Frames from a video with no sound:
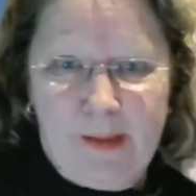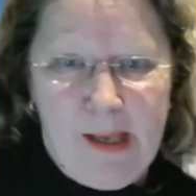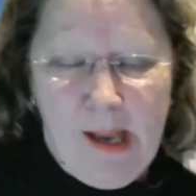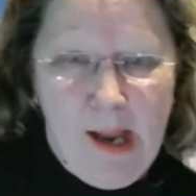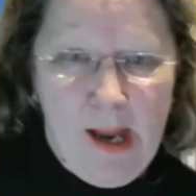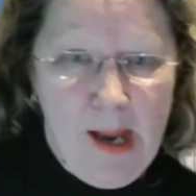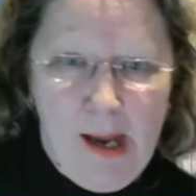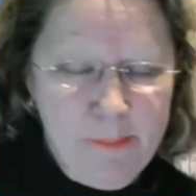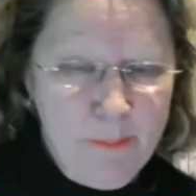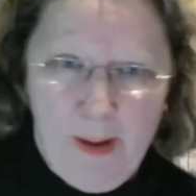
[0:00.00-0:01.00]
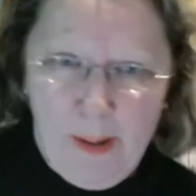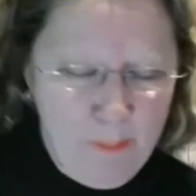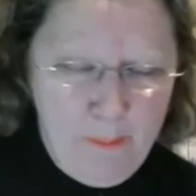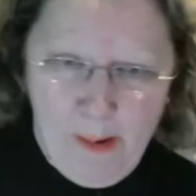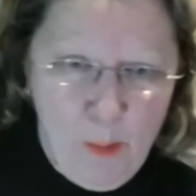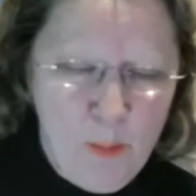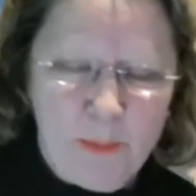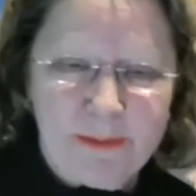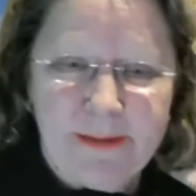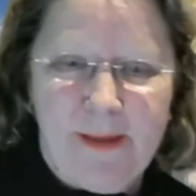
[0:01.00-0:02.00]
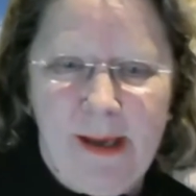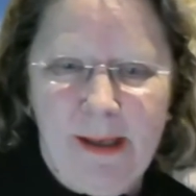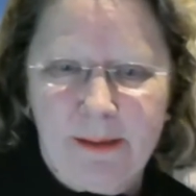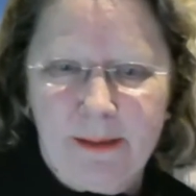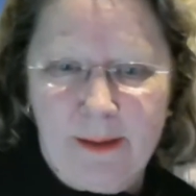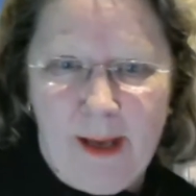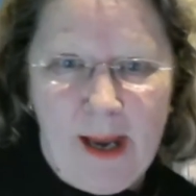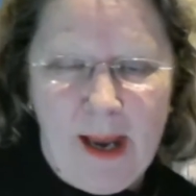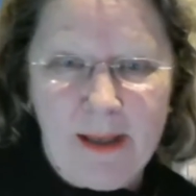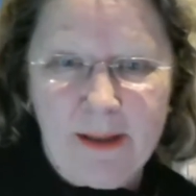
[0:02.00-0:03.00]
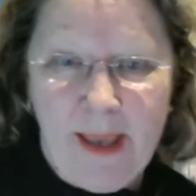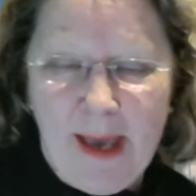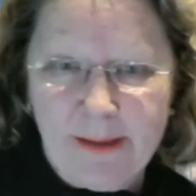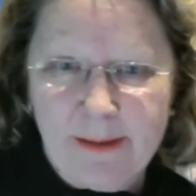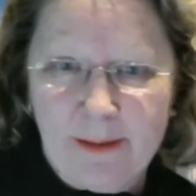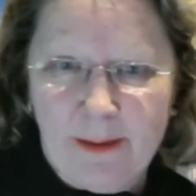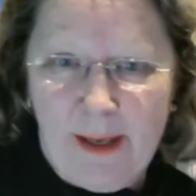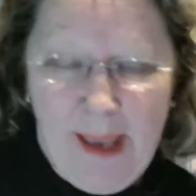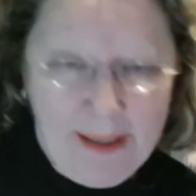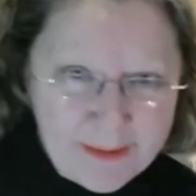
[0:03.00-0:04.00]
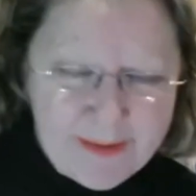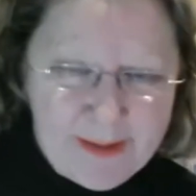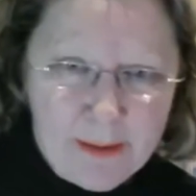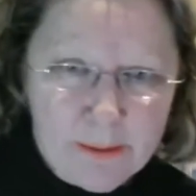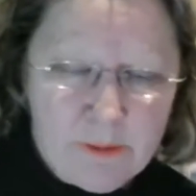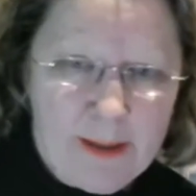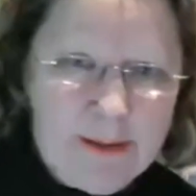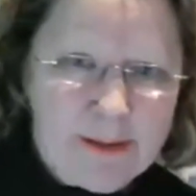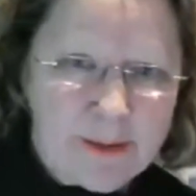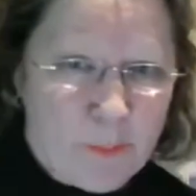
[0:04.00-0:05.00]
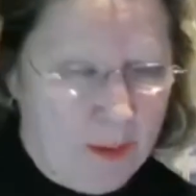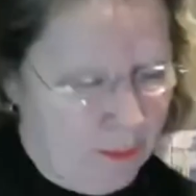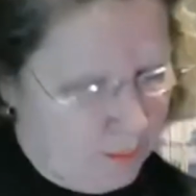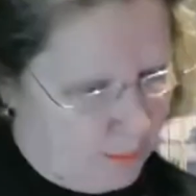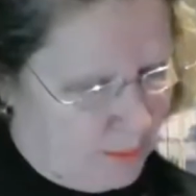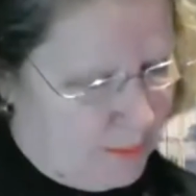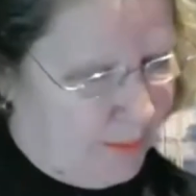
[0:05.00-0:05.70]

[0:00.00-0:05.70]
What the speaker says: I'm open to that. Yeah, I had a Sailrite as well,